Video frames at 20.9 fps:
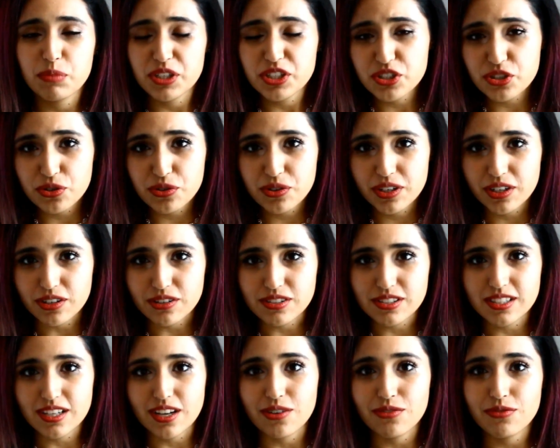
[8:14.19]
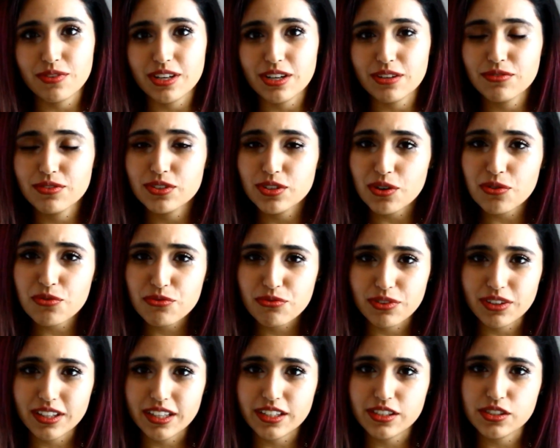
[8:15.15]
be true to yourself, and if you don't
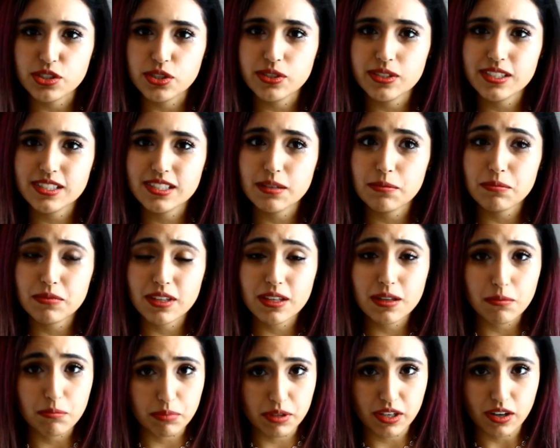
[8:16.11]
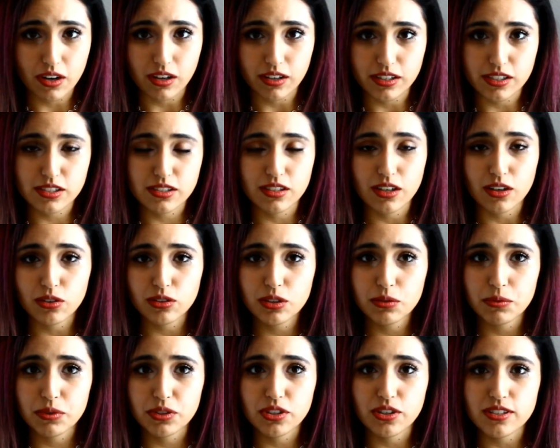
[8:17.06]
feel like doing something, be honest, not
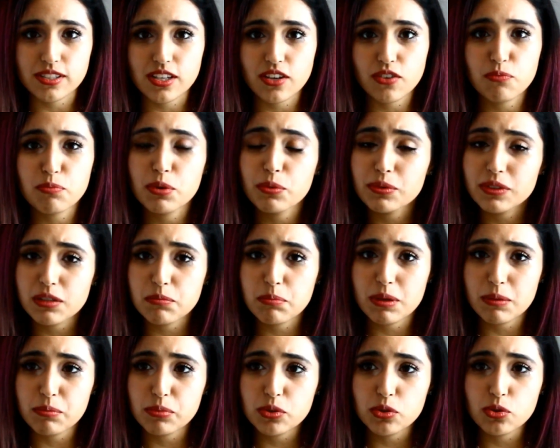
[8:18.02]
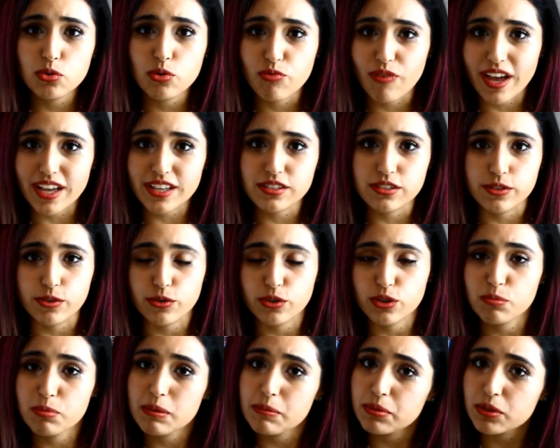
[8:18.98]
only with yourself, but with the people who have asked you
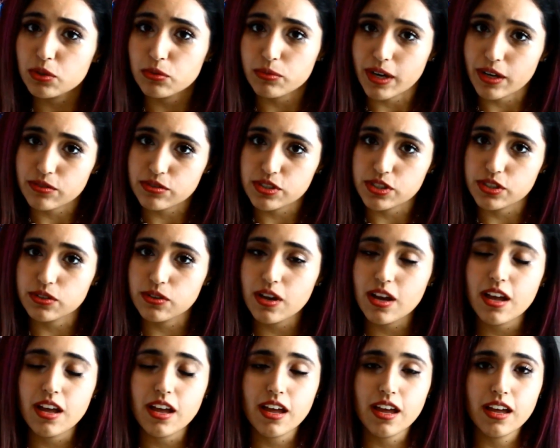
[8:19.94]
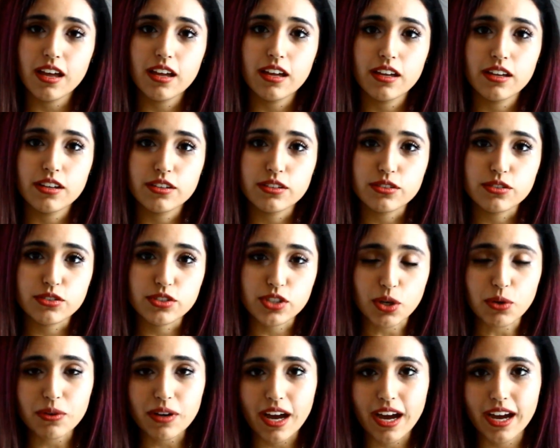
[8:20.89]
or the people around you.
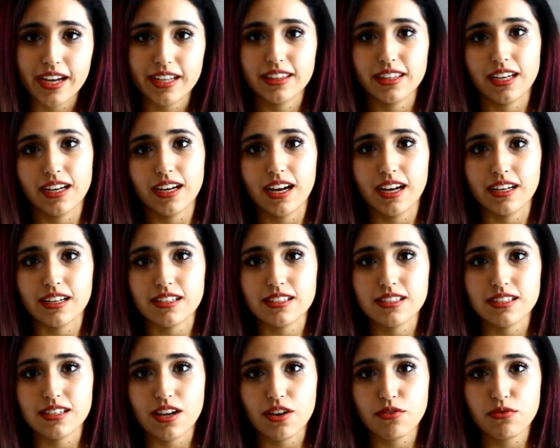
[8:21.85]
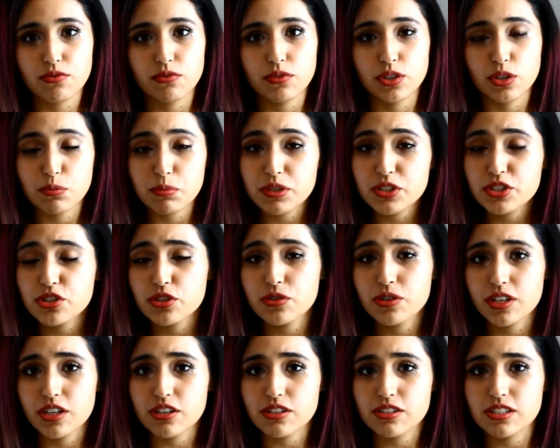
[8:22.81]
Don't hide that kind of stuff. You be
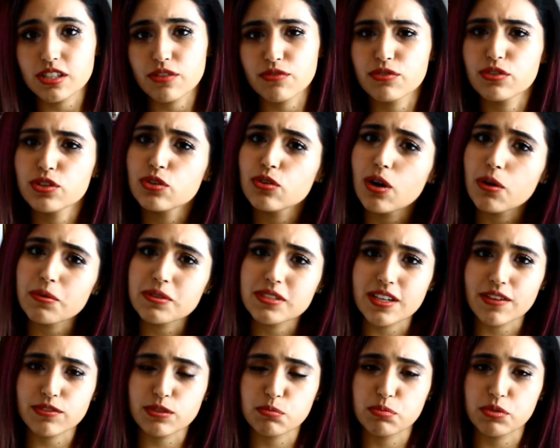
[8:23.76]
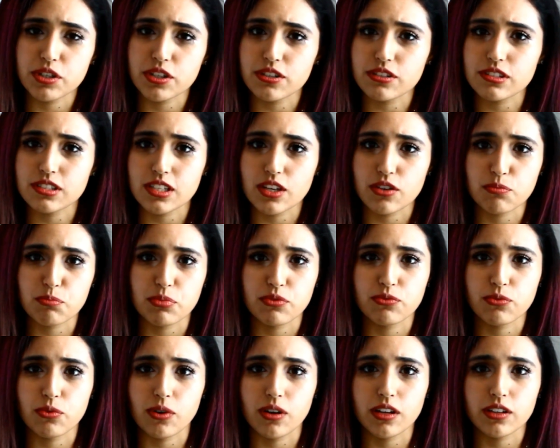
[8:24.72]
true to yourself, and you always have to put yourself
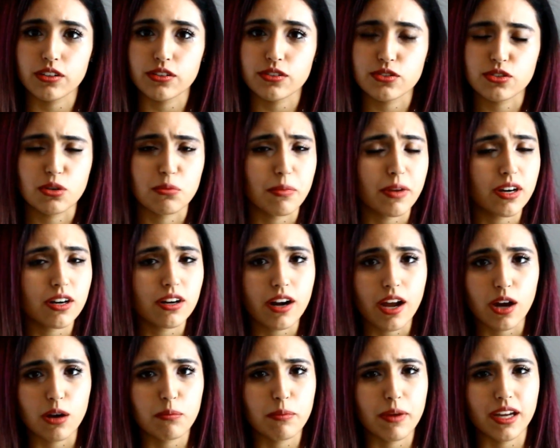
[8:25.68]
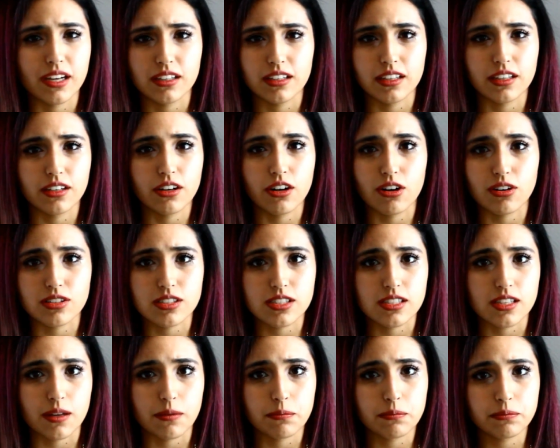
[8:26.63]
before others, no matter how badly it
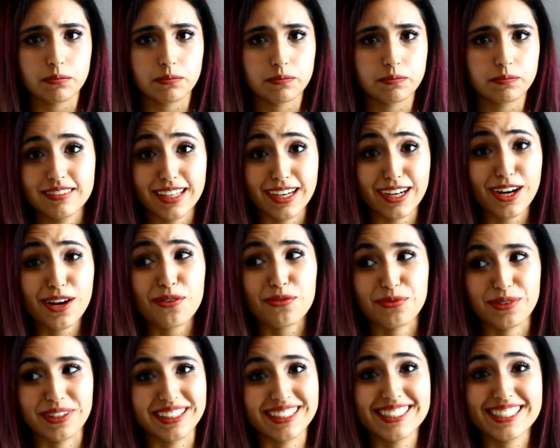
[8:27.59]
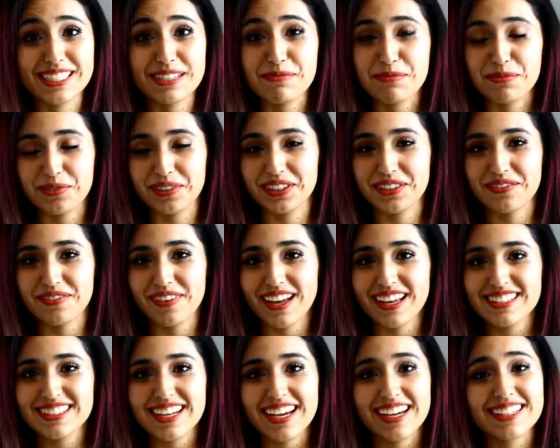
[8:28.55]
hurts them. That got really deep really
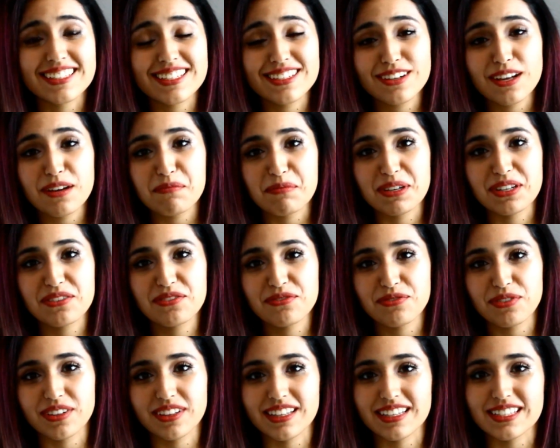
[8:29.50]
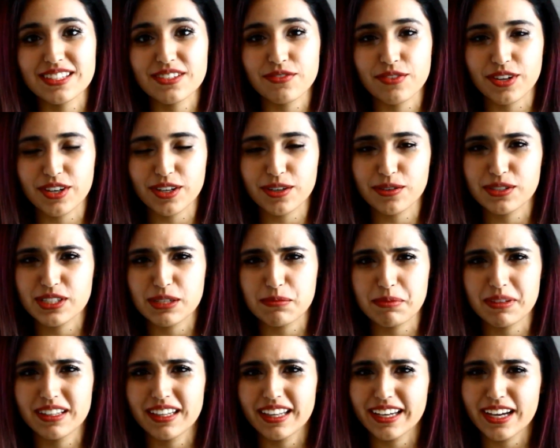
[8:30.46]
fast. I did not mean for this video
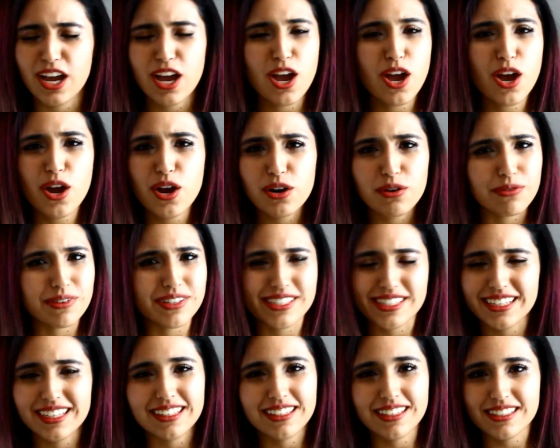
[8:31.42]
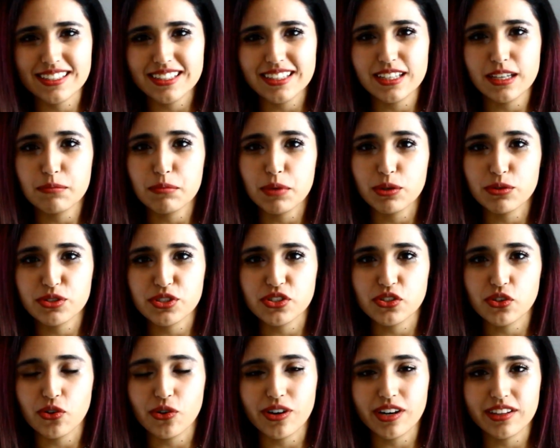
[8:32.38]
to be like ridiculously
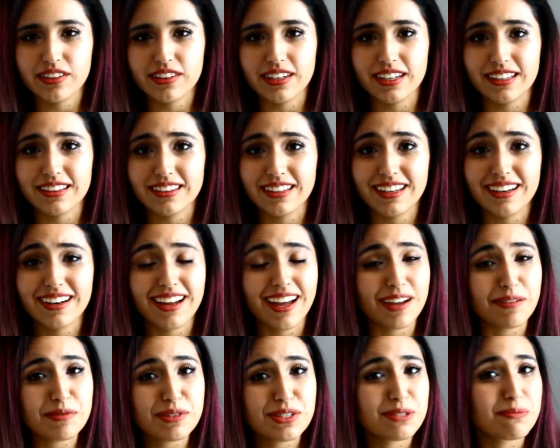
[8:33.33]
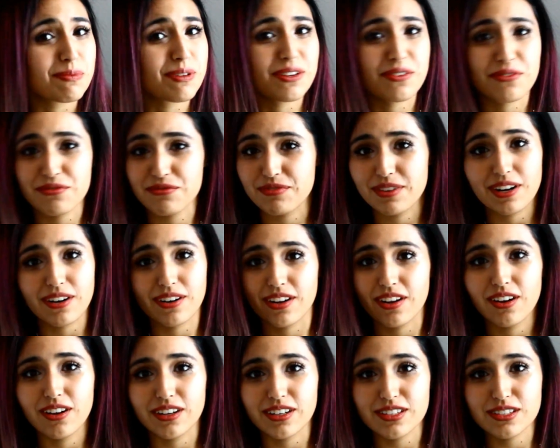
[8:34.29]
emotional or anything like that. I'm just being
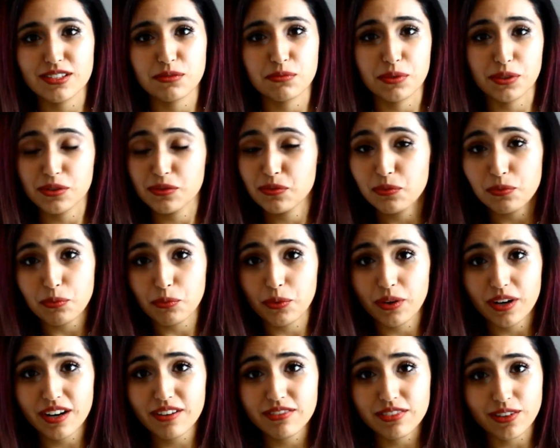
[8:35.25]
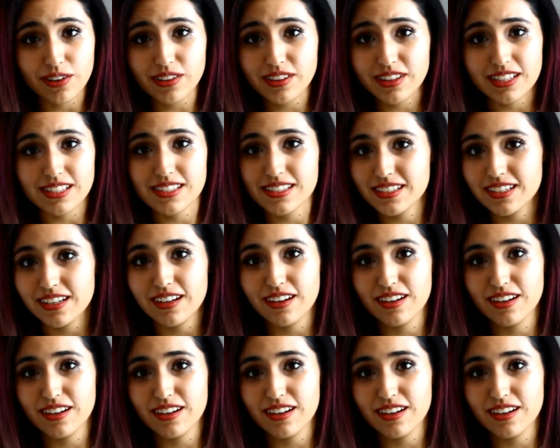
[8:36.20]
very honest with what I've learned this